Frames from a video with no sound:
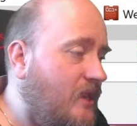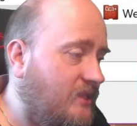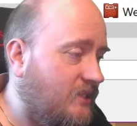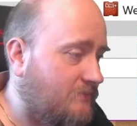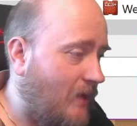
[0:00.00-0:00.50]

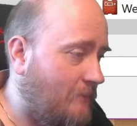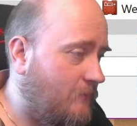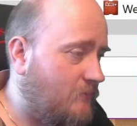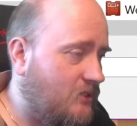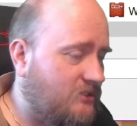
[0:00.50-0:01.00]
this map,
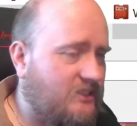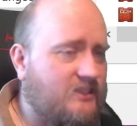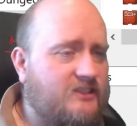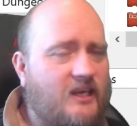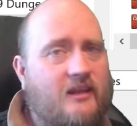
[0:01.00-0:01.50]
because as
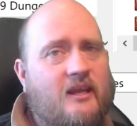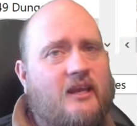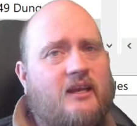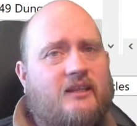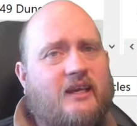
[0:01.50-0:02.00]
I said,
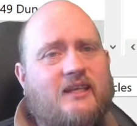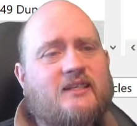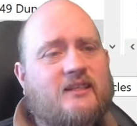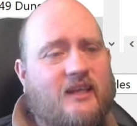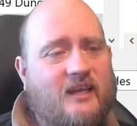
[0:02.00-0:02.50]
there
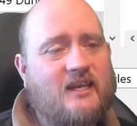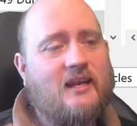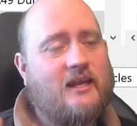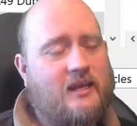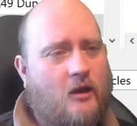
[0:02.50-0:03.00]
isn't
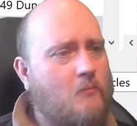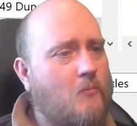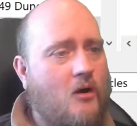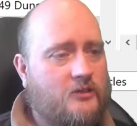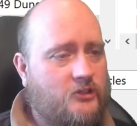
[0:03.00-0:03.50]
really a
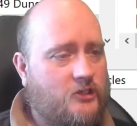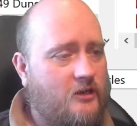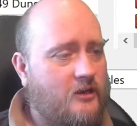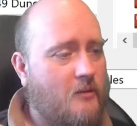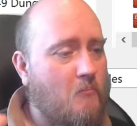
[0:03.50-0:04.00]

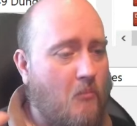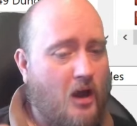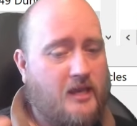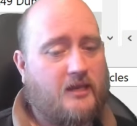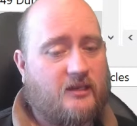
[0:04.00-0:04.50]
Martian
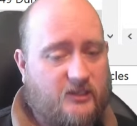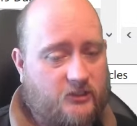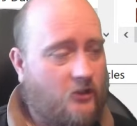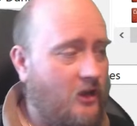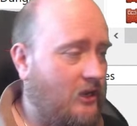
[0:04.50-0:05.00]
mine
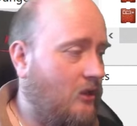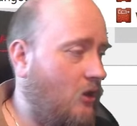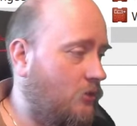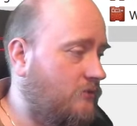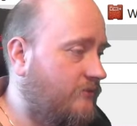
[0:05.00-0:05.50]
style
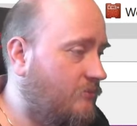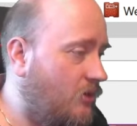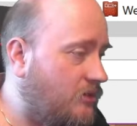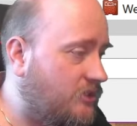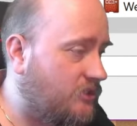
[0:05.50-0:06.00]
out of the
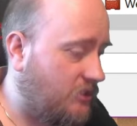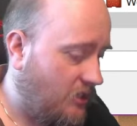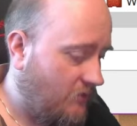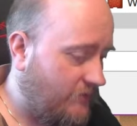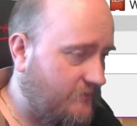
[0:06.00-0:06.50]
box,
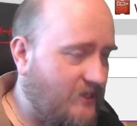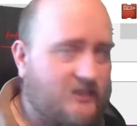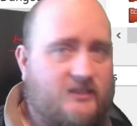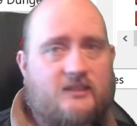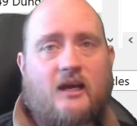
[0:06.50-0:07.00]
which
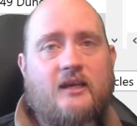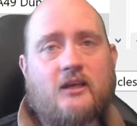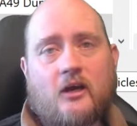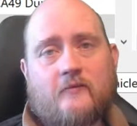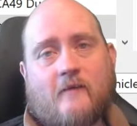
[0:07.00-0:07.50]
means I
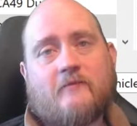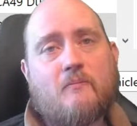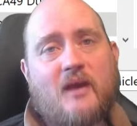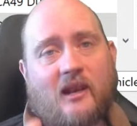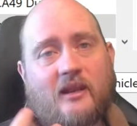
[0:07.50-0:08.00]
kind of have to
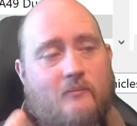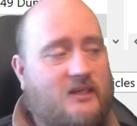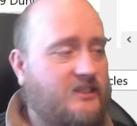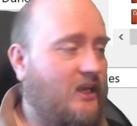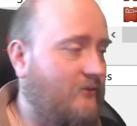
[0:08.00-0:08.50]
build it
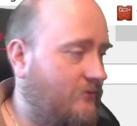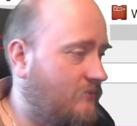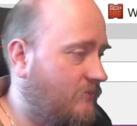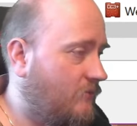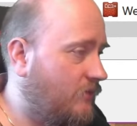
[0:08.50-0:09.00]
myself
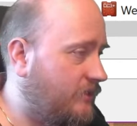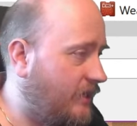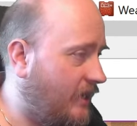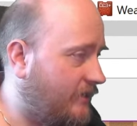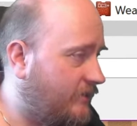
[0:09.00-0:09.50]
from what I
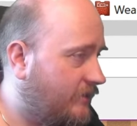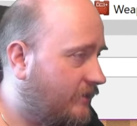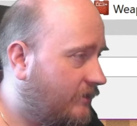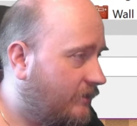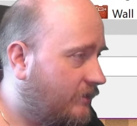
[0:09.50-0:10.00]
had.
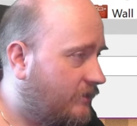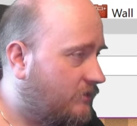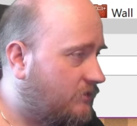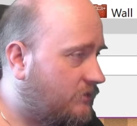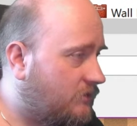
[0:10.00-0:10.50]

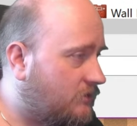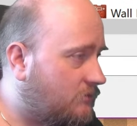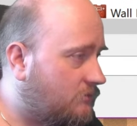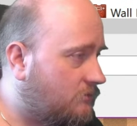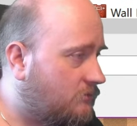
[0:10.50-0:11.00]
So